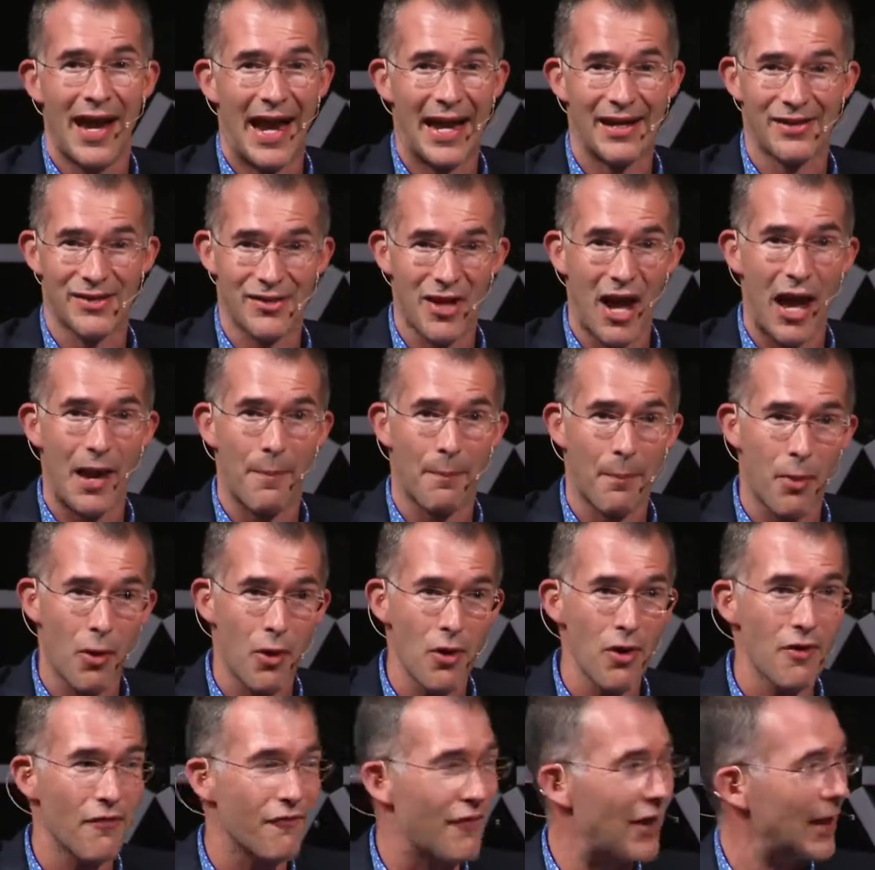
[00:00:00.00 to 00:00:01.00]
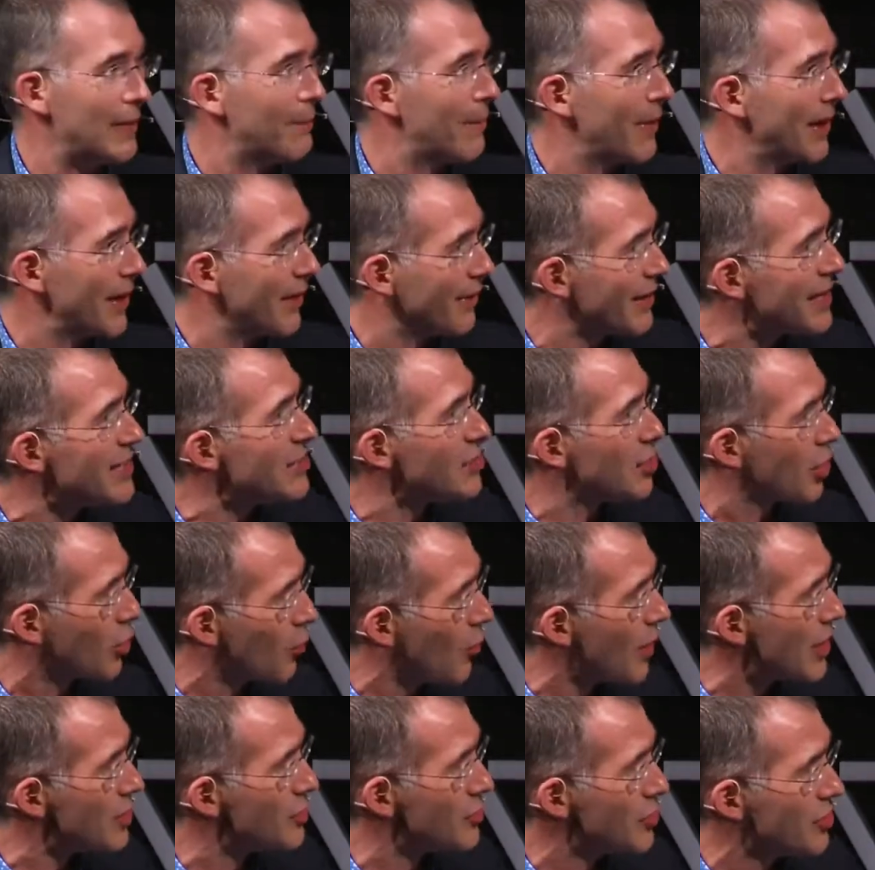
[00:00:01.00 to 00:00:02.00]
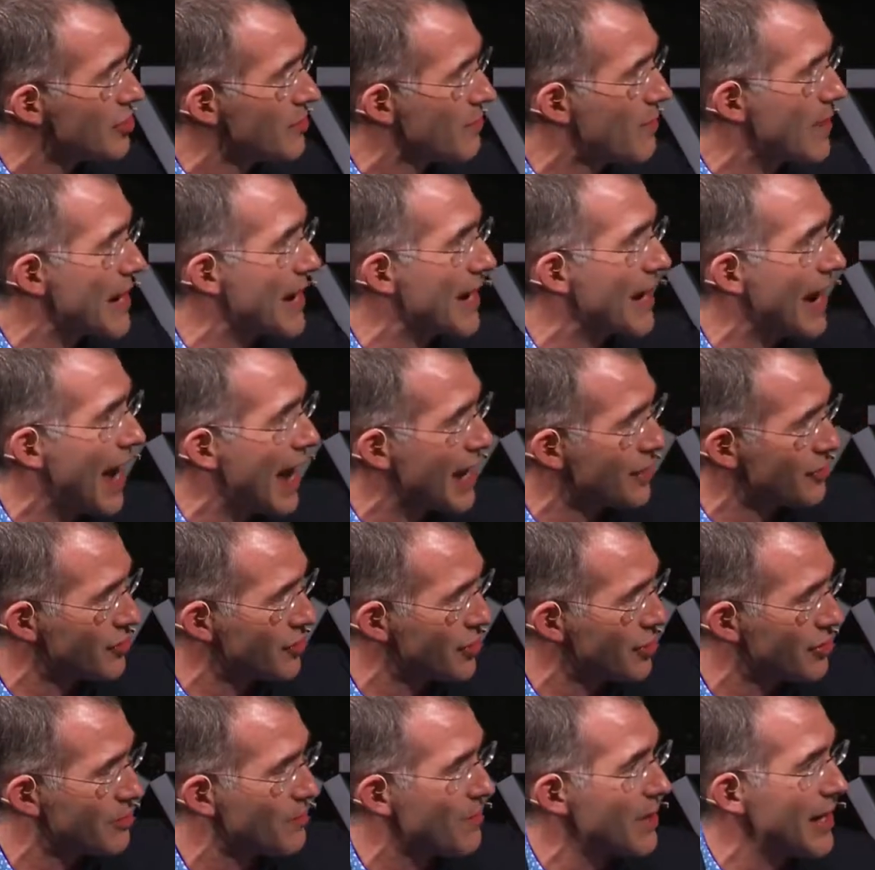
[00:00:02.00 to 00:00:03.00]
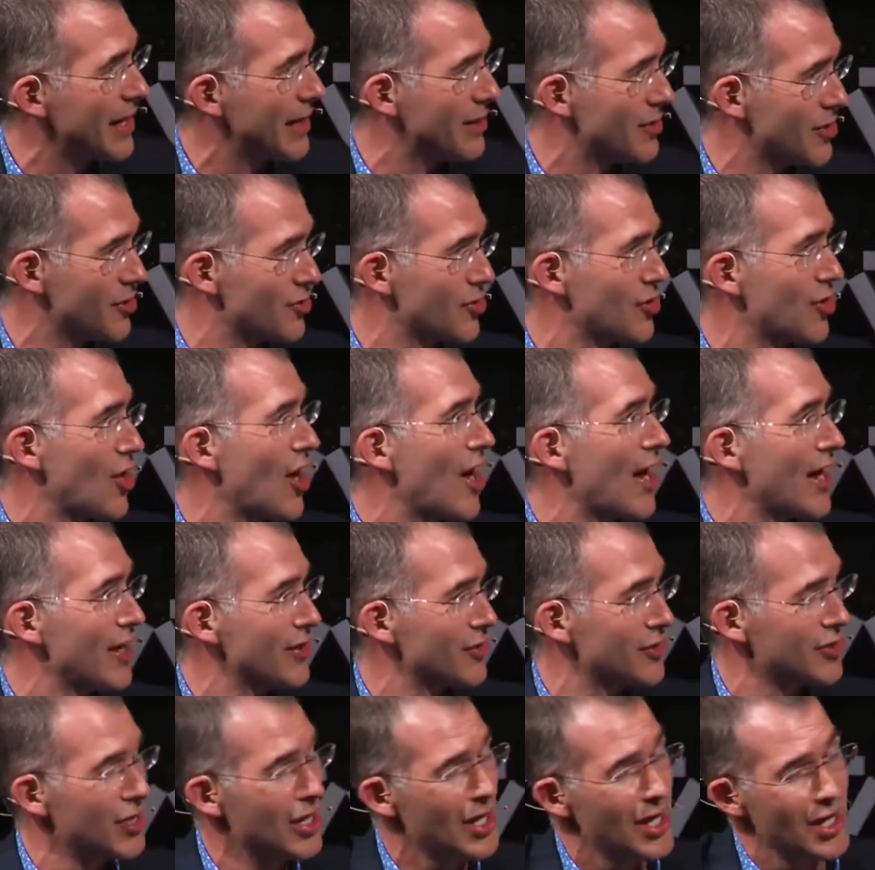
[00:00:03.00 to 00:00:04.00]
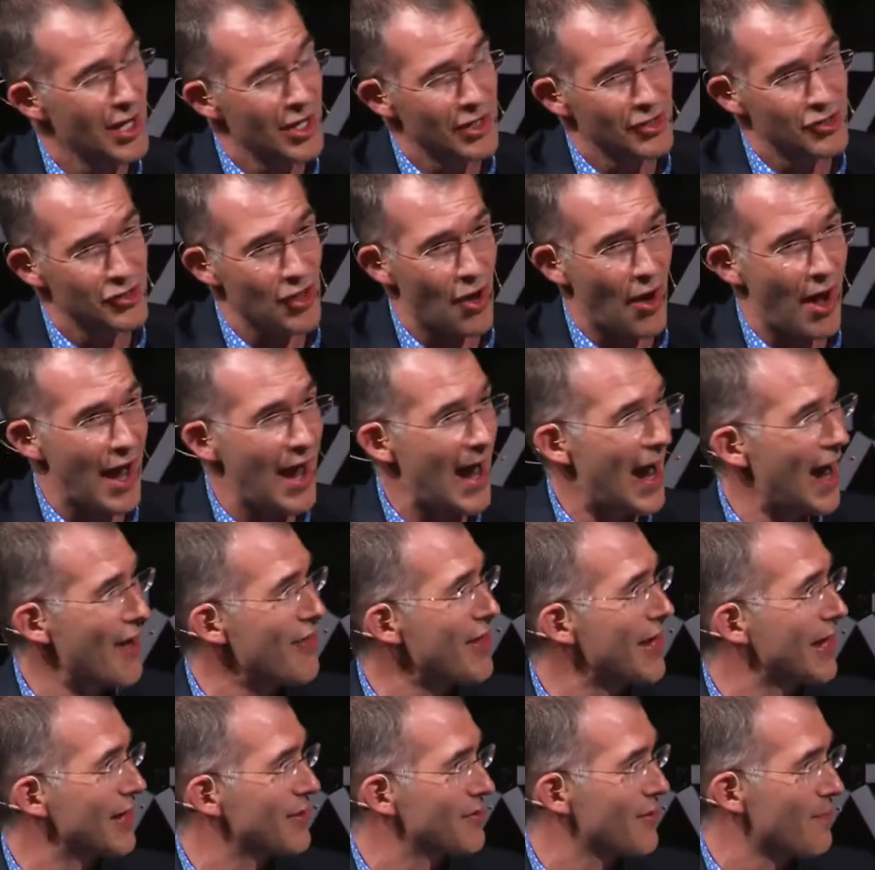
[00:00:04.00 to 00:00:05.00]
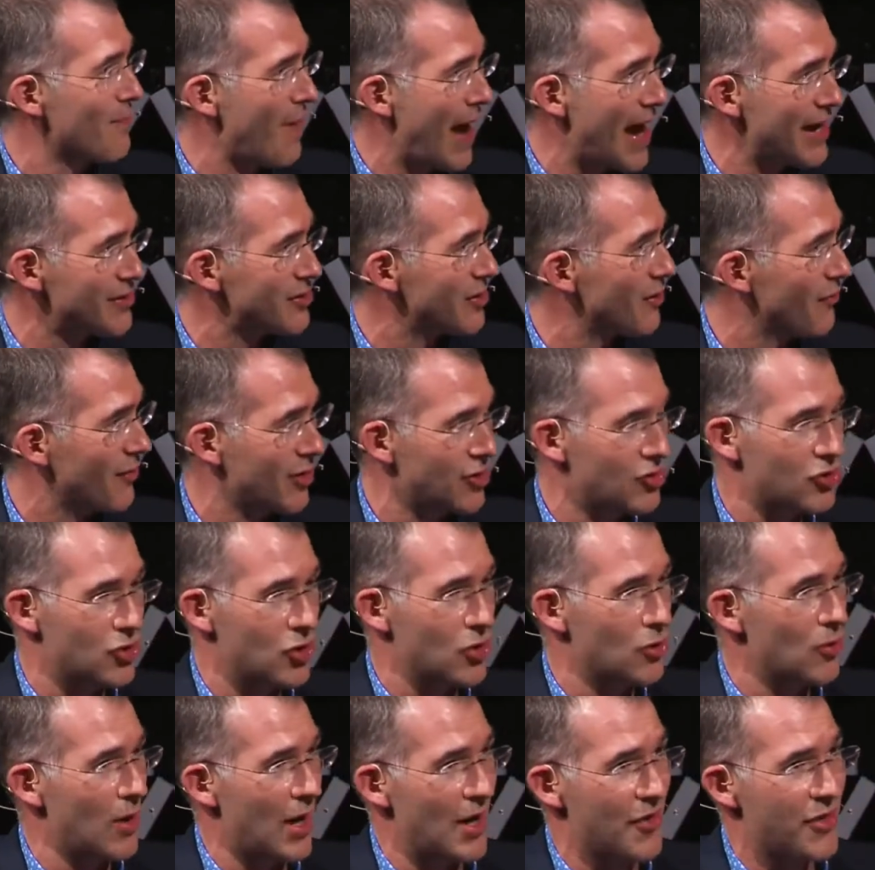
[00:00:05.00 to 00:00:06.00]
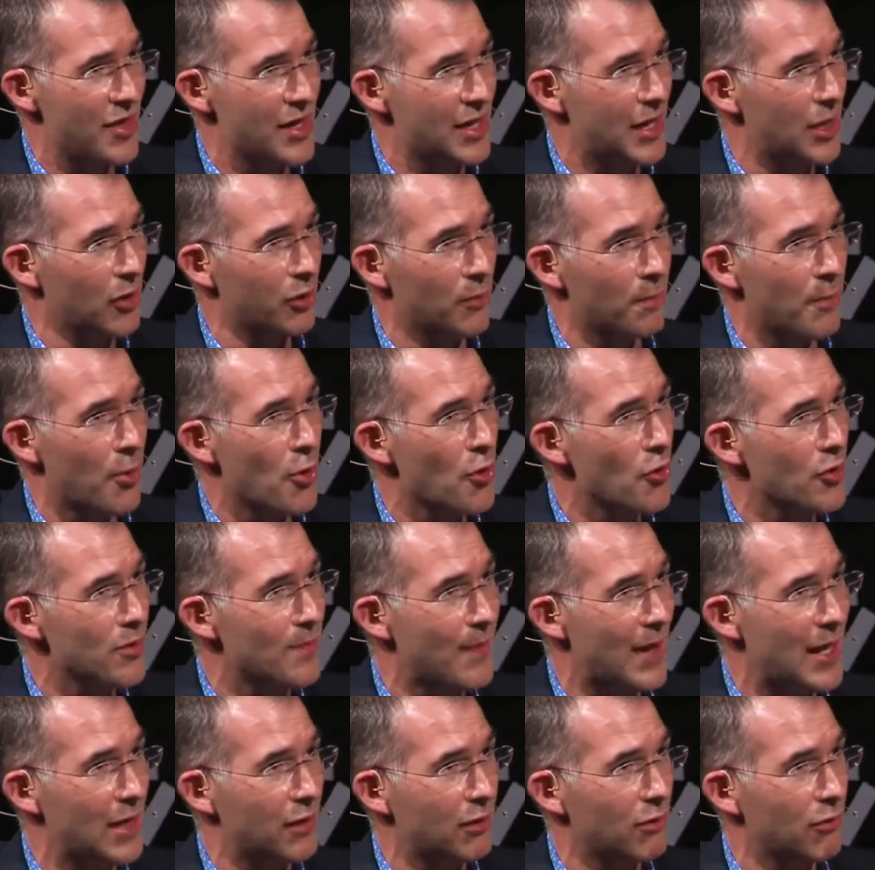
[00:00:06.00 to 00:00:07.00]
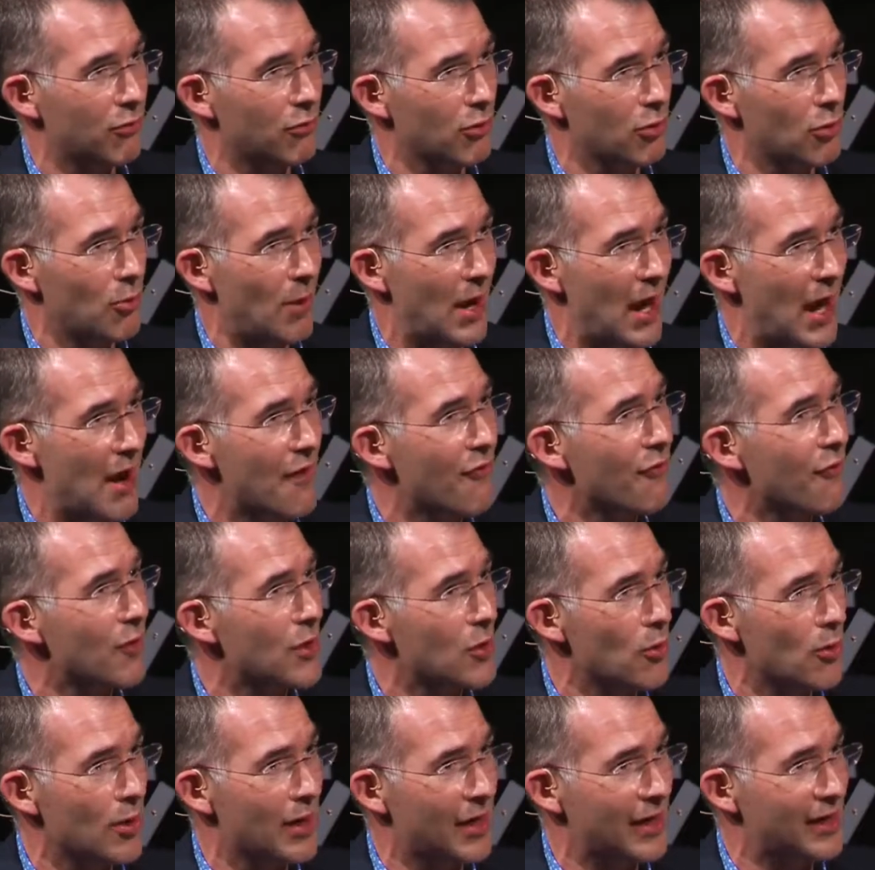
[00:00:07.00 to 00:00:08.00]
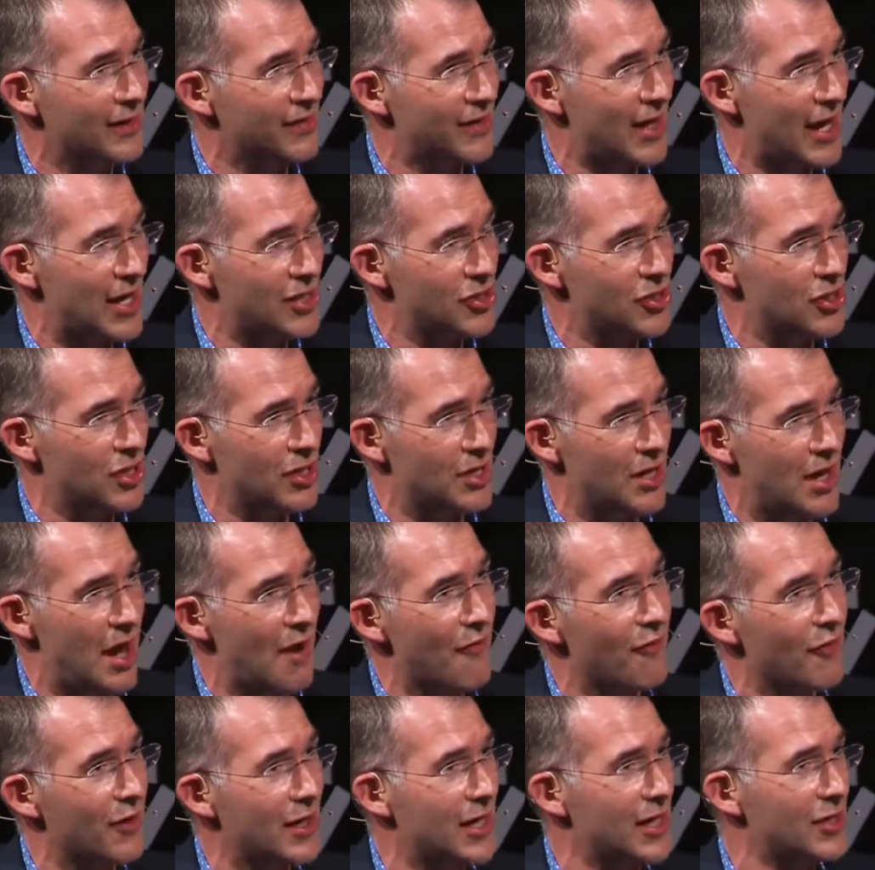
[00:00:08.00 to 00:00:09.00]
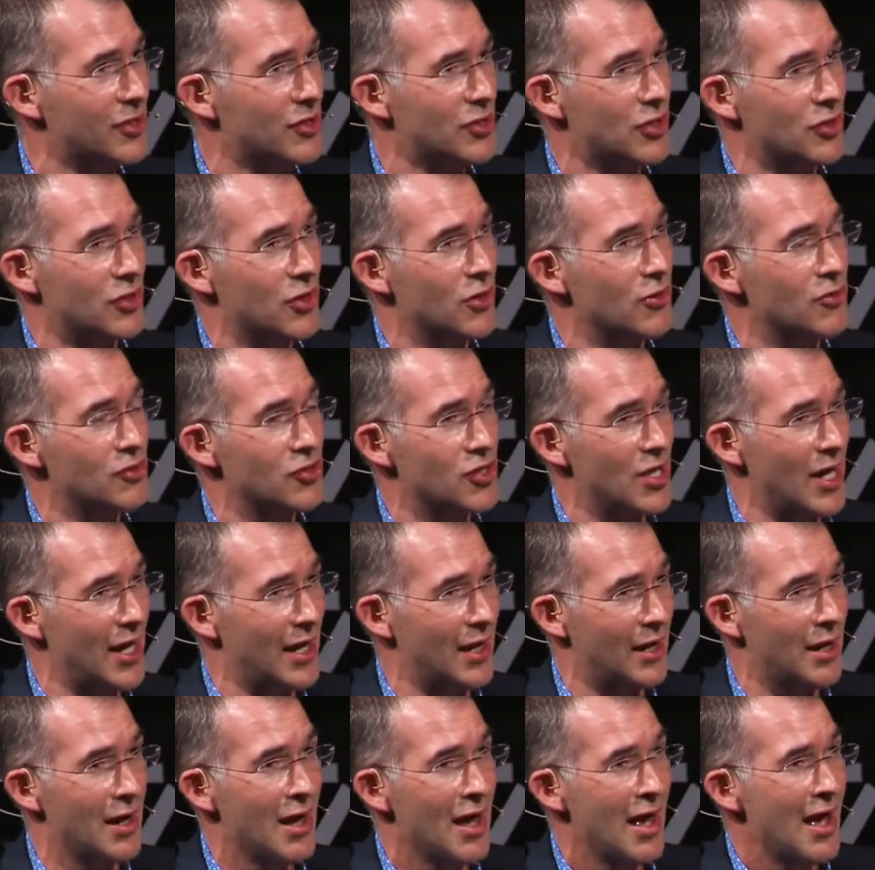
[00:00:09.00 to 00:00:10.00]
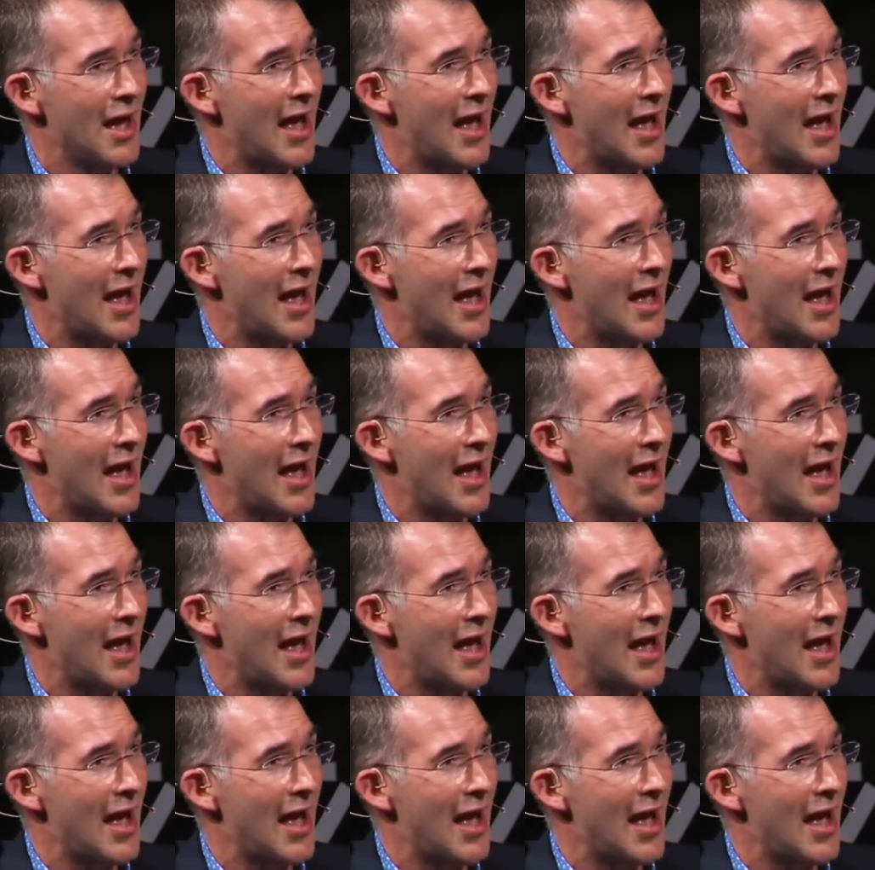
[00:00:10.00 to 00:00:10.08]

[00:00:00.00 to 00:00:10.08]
It's not perfect, but at least the question is being asked and it's being discussed. So I think it's a massive issue. I think it'll perturbate through every organization and every institution.